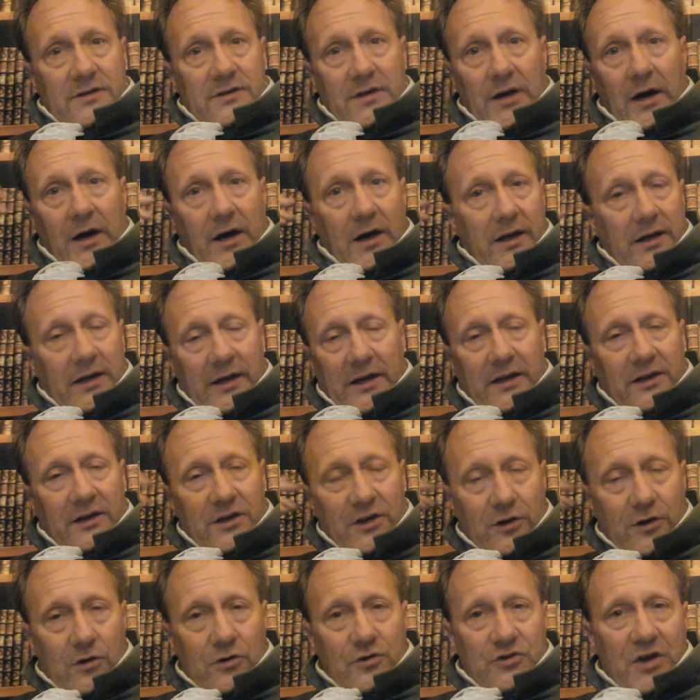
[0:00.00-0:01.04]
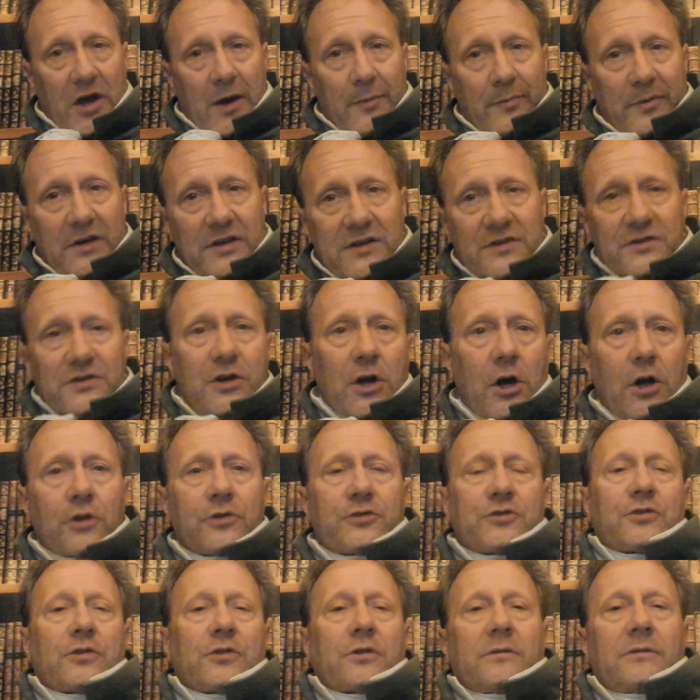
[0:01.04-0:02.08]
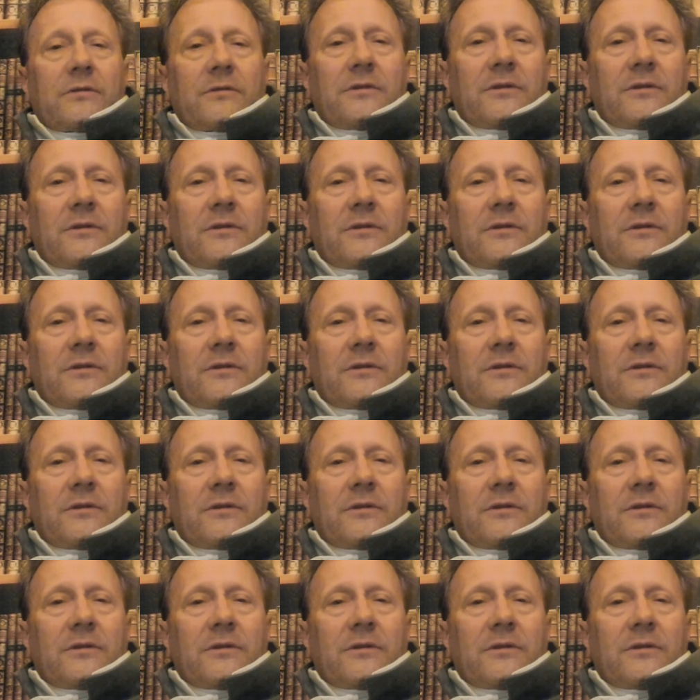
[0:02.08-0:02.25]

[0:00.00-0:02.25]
Thai, Indian, or Japanese culture.